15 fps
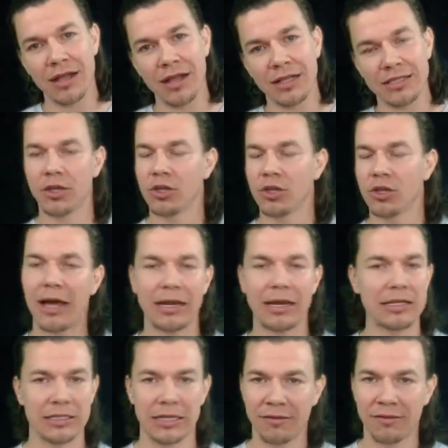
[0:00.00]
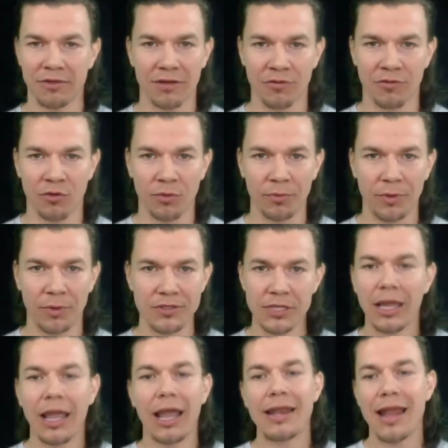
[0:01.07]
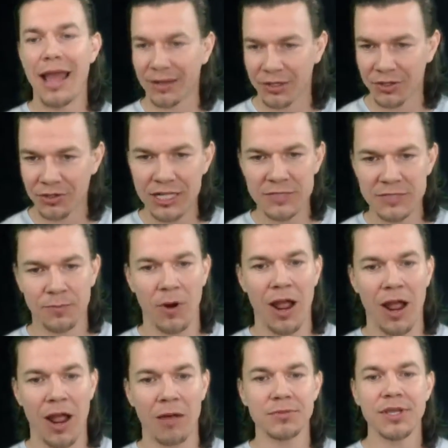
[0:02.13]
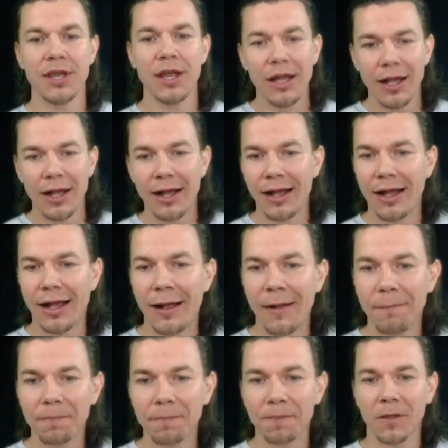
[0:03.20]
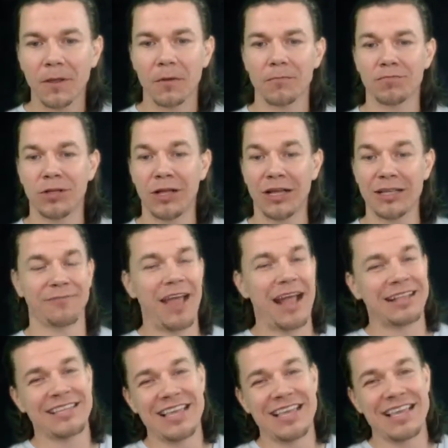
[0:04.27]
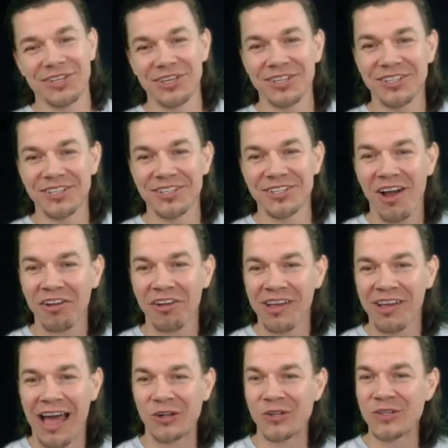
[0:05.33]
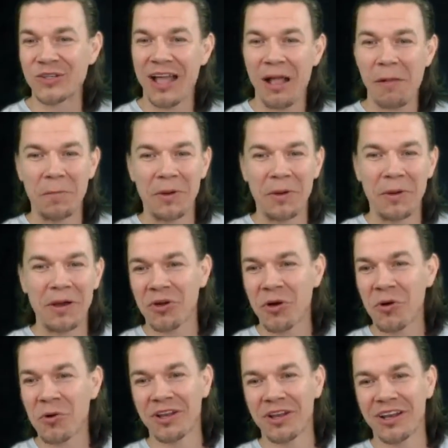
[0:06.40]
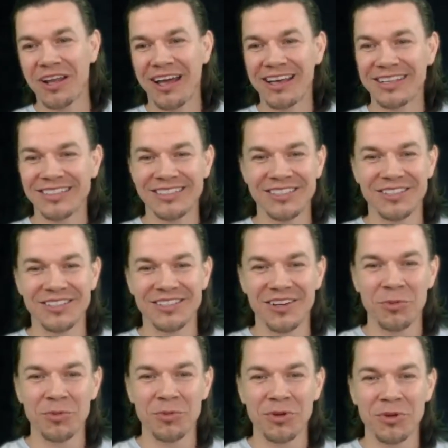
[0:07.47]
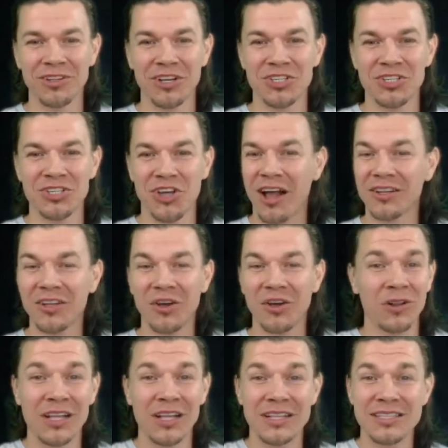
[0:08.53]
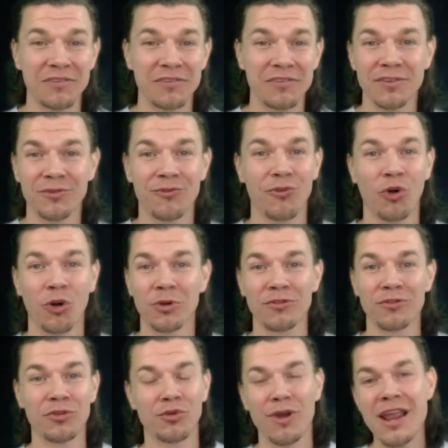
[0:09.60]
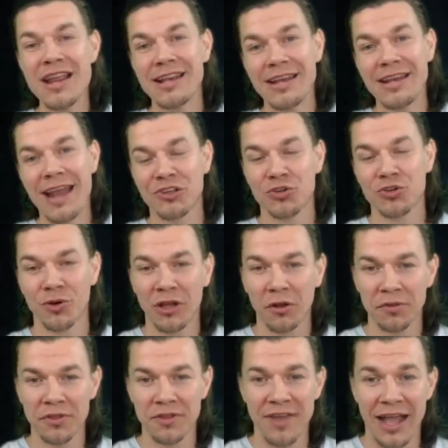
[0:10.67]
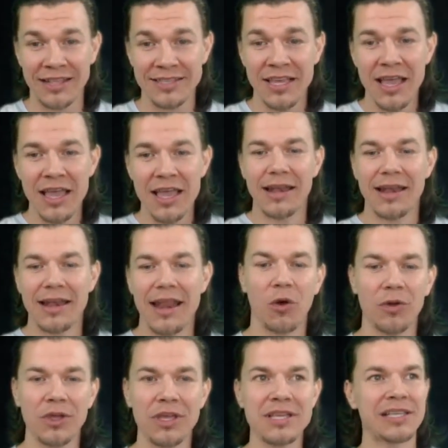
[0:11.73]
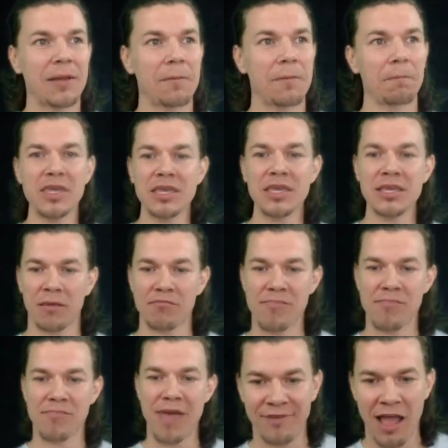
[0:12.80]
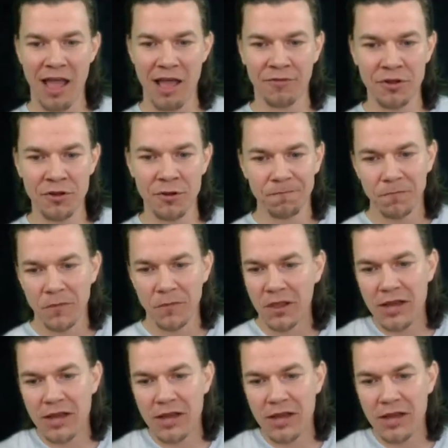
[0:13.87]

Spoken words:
blocks, your body doesn't have enough hormones, and that creates problems. Plus, fat tastes good. Avocados, nut butter, coconut, a little bit of dark chocolate, all that stuff is a form of great natural healthy fats. Now, is a meat a bad fat for you?